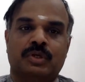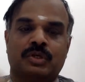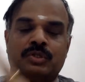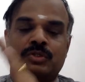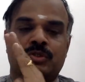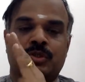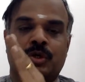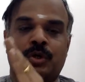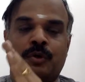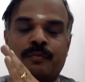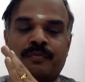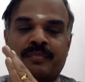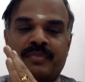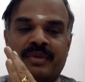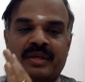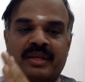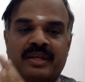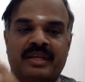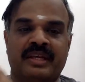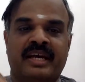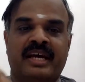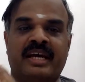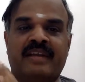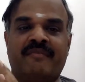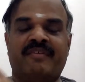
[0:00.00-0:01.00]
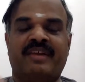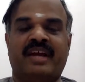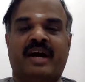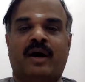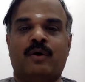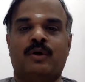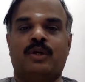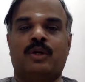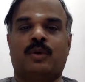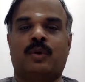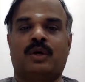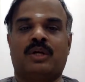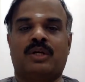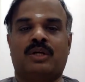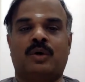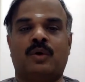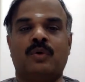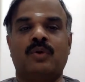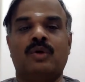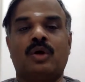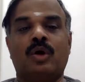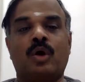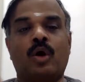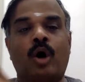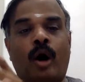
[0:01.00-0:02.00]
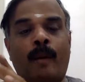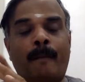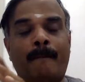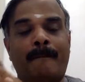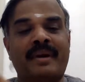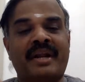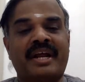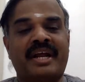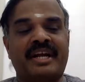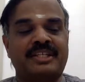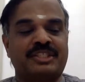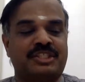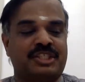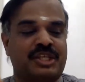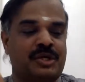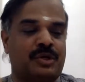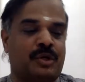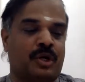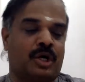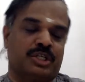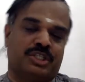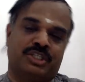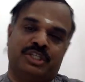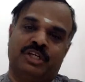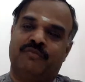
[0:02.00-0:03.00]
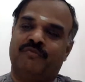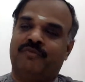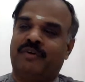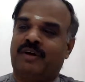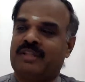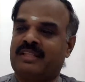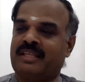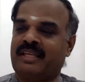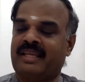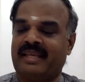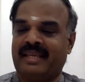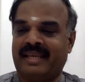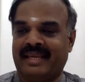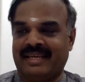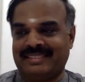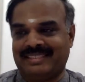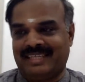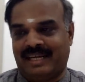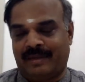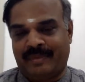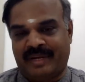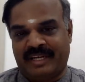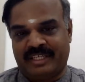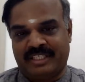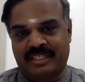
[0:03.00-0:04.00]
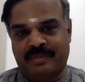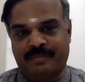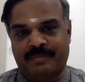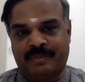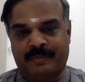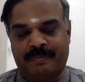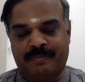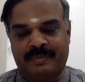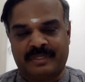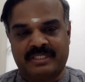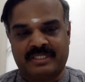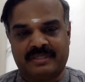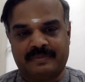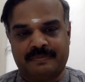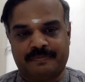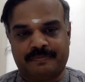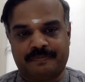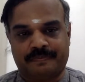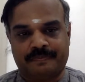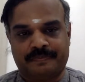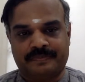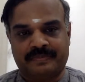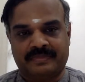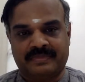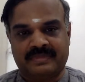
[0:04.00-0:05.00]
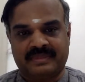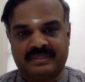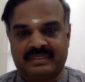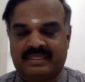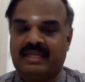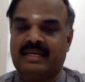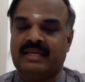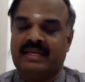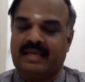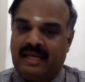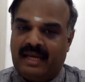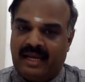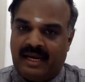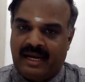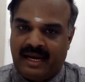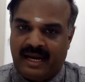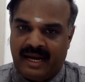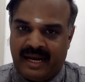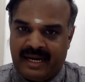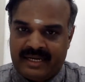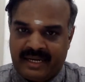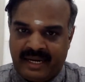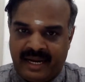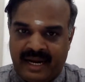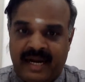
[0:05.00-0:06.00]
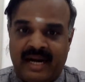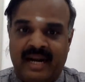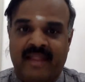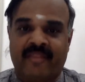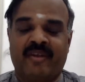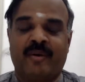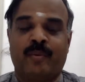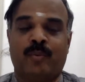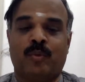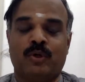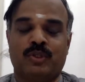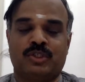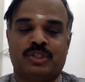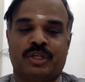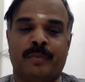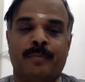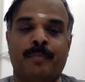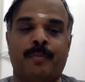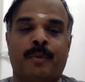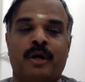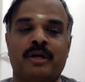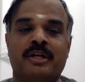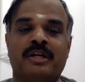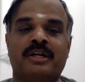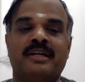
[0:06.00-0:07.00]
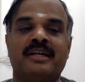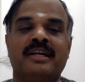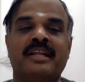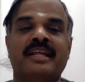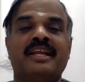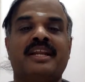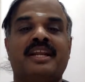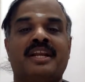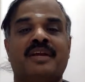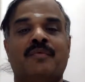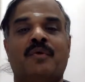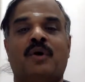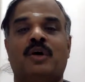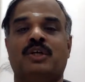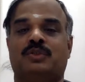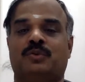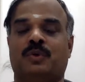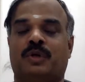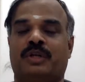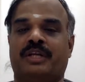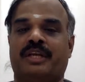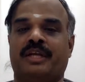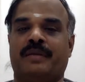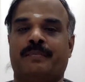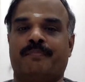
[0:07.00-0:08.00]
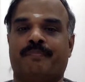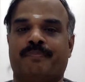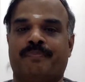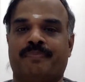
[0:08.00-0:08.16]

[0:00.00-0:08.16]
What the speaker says: So here we have to work out comprehensive cost sheet for the examination purpose. And another most importantly, reverse working.